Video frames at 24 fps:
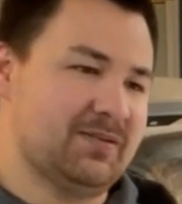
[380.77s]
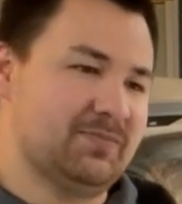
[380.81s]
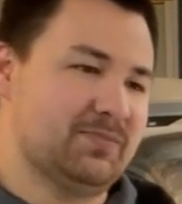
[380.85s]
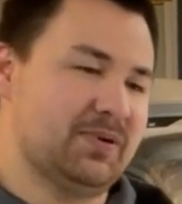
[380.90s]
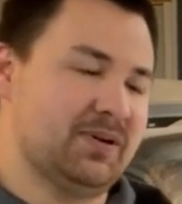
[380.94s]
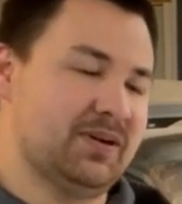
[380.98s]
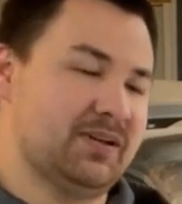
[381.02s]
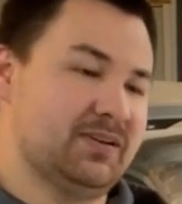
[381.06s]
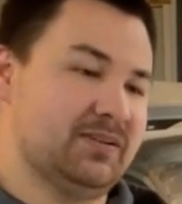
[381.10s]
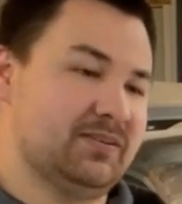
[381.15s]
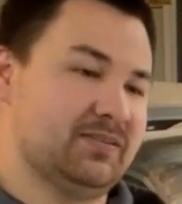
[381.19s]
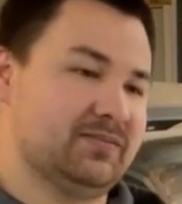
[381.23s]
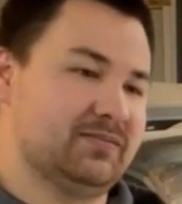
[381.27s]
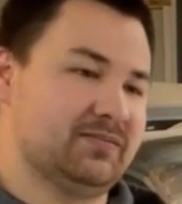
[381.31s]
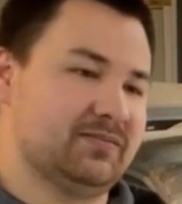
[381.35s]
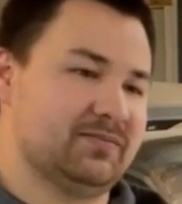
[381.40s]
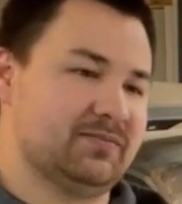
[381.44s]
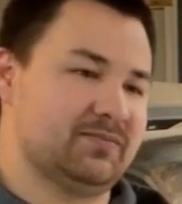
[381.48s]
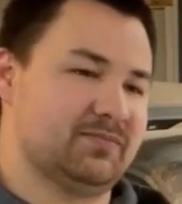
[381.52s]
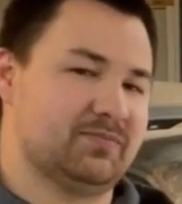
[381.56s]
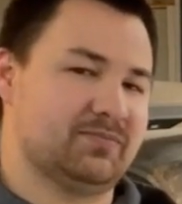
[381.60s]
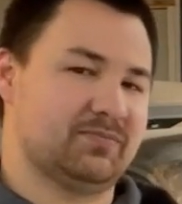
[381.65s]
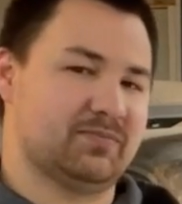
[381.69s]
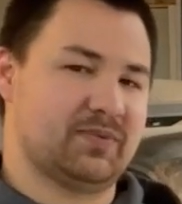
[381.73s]
But
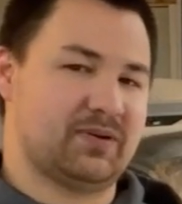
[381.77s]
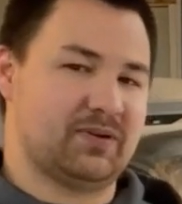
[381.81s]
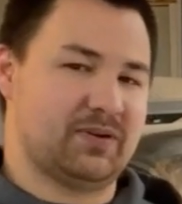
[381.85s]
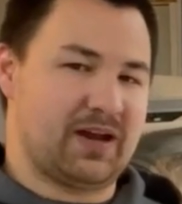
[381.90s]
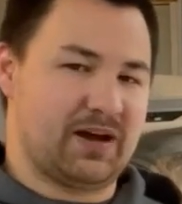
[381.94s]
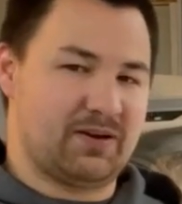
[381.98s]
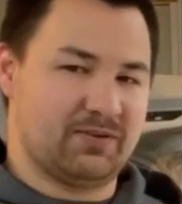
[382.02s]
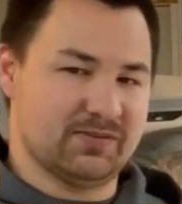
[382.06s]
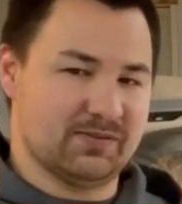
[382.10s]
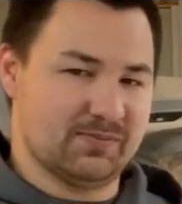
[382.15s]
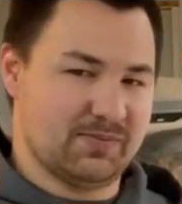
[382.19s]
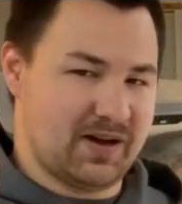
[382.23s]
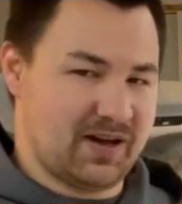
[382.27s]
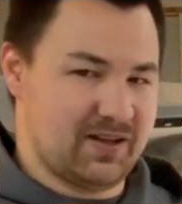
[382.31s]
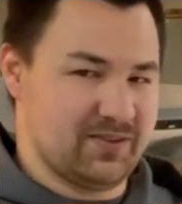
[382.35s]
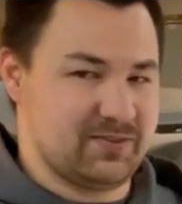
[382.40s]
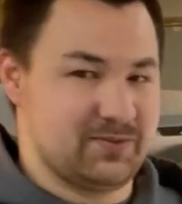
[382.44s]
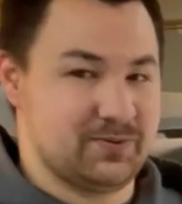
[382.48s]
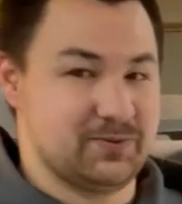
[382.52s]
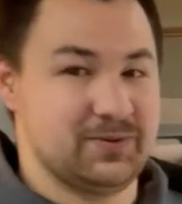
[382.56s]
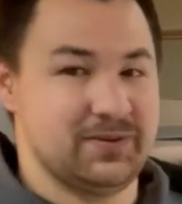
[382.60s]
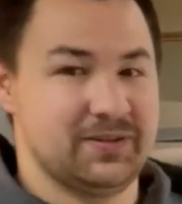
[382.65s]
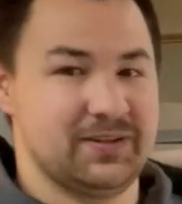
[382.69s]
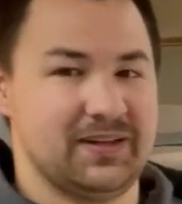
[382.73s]
when I was about
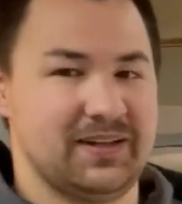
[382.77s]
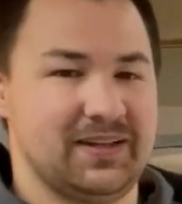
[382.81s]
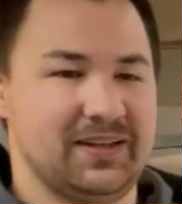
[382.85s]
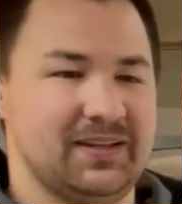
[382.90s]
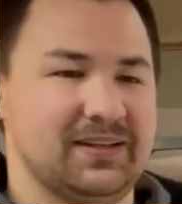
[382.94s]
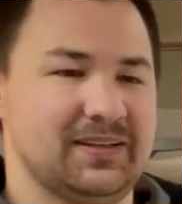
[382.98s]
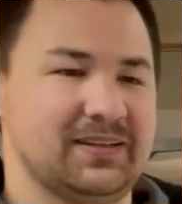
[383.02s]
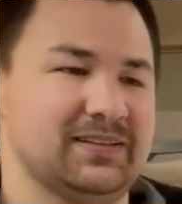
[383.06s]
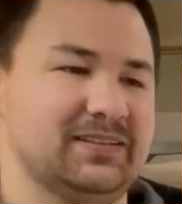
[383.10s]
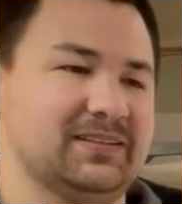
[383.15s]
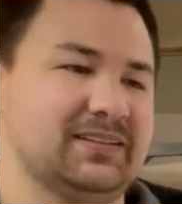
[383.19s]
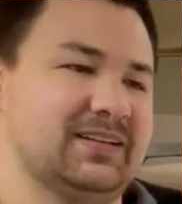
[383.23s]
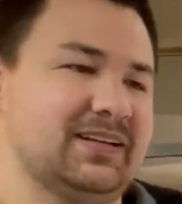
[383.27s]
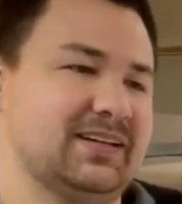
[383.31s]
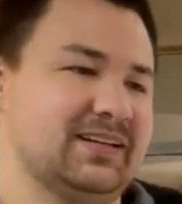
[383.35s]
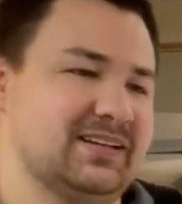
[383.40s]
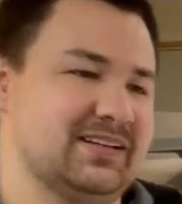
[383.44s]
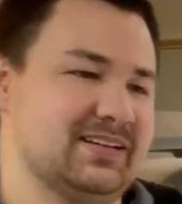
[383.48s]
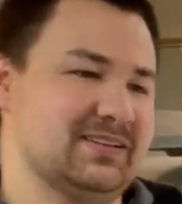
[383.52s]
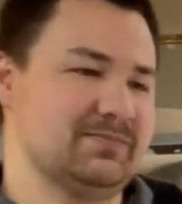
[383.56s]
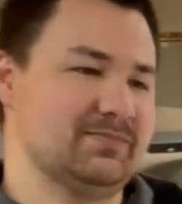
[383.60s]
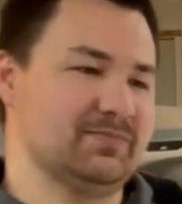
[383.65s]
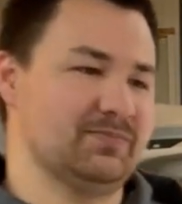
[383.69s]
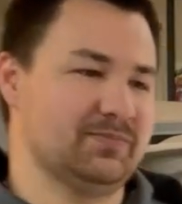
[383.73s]
3,
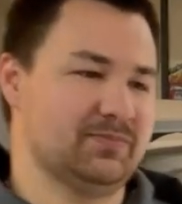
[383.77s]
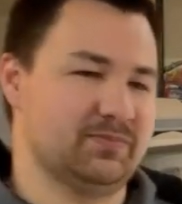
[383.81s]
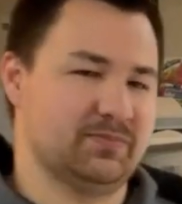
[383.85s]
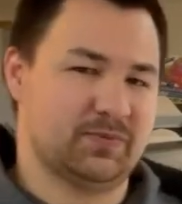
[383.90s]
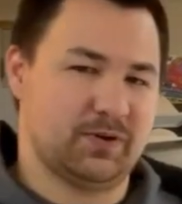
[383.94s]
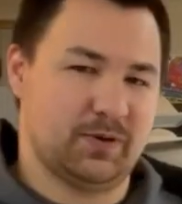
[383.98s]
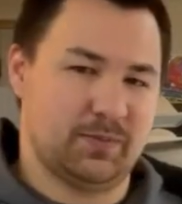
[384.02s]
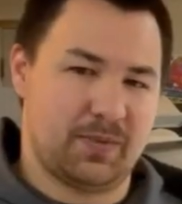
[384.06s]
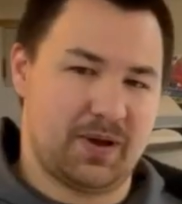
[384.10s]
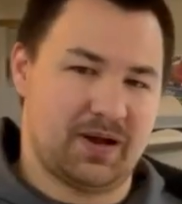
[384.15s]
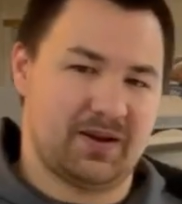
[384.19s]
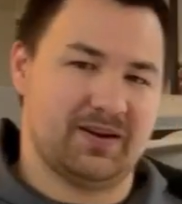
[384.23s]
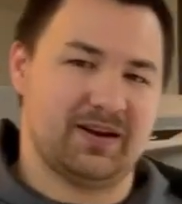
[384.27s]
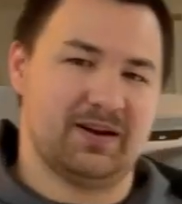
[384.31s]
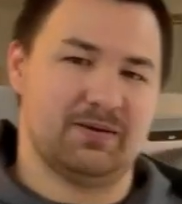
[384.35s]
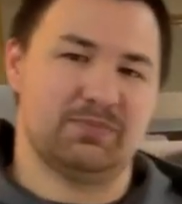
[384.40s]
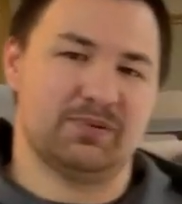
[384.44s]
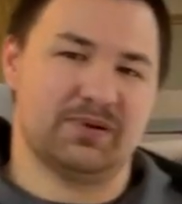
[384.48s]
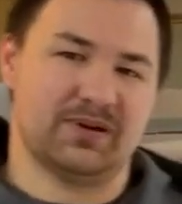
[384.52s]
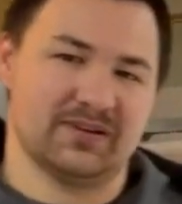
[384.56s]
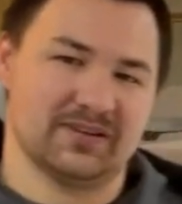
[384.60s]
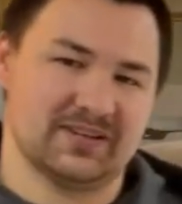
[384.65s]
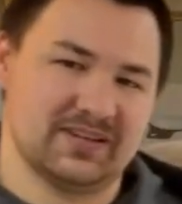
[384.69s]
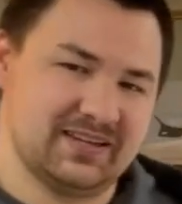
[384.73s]
well, my
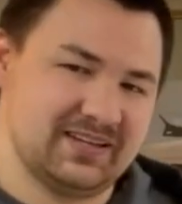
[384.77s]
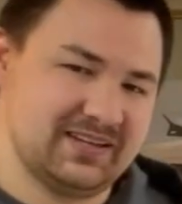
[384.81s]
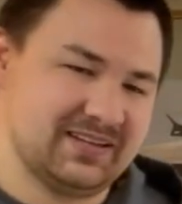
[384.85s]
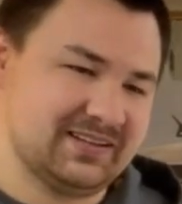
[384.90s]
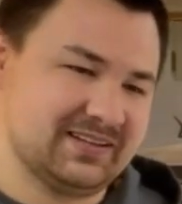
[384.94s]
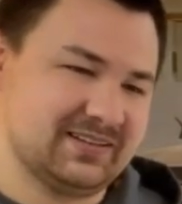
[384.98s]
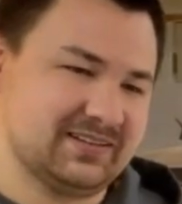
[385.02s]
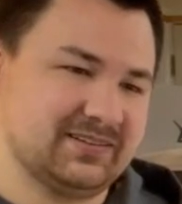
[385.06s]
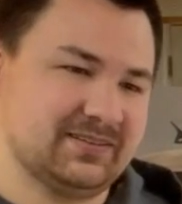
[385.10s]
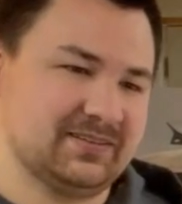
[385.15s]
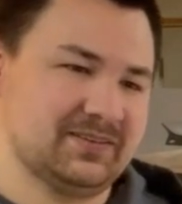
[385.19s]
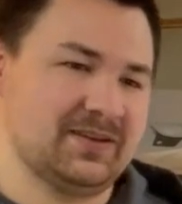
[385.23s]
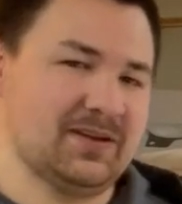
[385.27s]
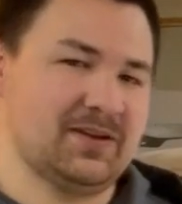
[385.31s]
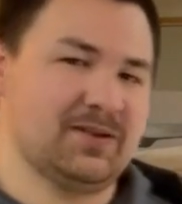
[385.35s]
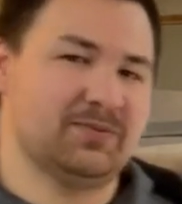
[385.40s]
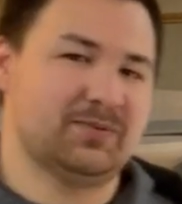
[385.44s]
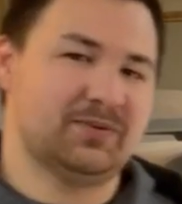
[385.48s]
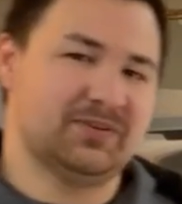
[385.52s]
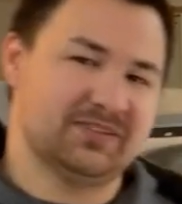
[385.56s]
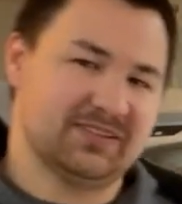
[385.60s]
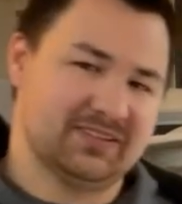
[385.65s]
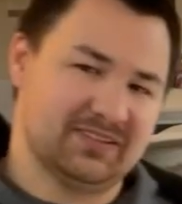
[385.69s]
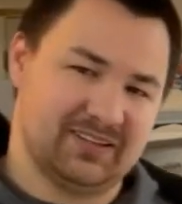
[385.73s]
grandpa King
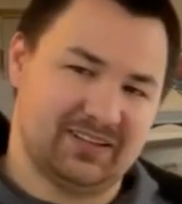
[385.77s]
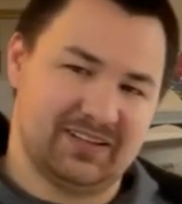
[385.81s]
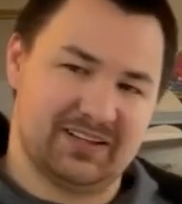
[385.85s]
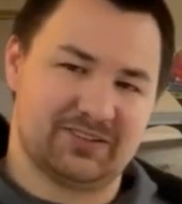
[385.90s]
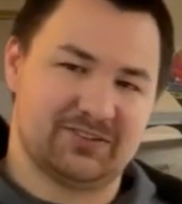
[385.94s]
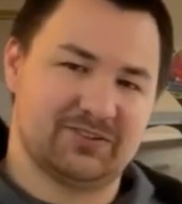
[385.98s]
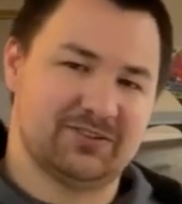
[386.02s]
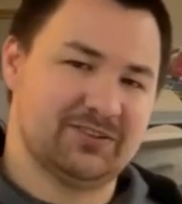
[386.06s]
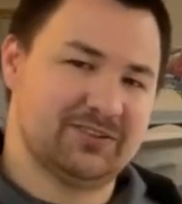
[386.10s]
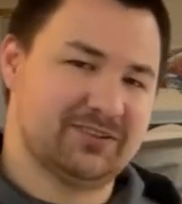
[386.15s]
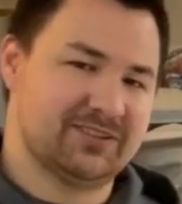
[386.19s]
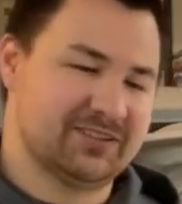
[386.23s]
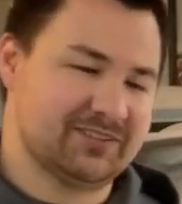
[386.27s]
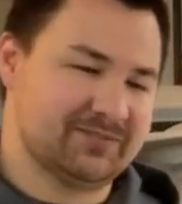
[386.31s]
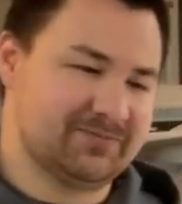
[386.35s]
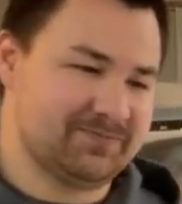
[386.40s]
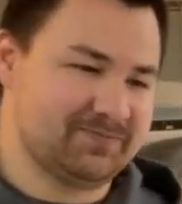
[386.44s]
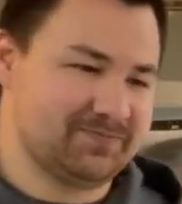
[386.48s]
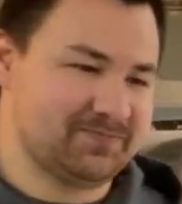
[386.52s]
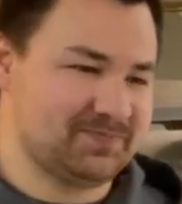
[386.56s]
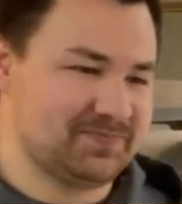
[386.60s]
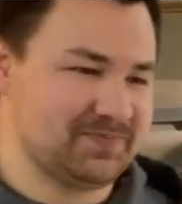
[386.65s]
was an electrician,